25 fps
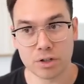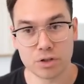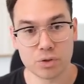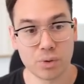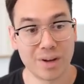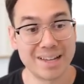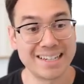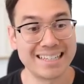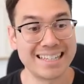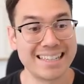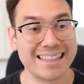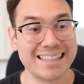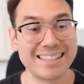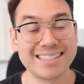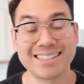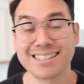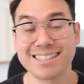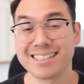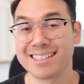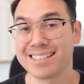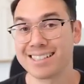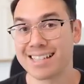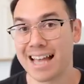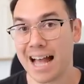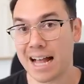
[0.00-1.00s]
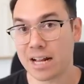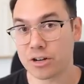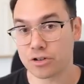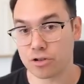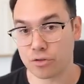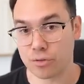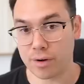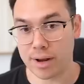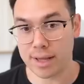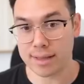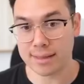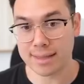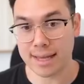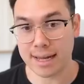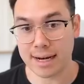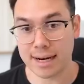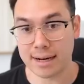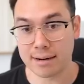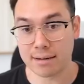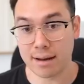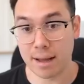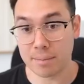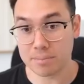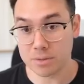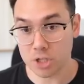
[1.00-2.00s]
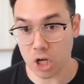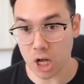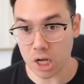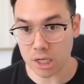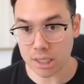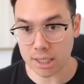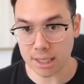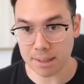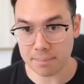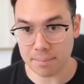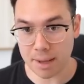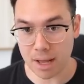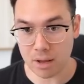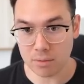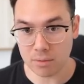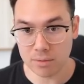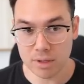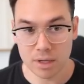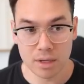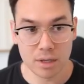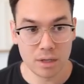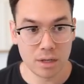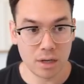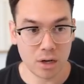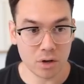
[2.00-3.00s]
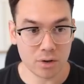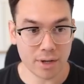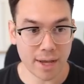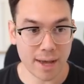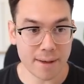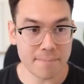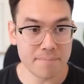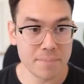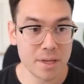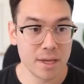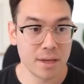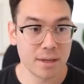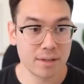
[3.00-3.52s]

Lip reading: So I did this exact trade that I'm talking about, okay?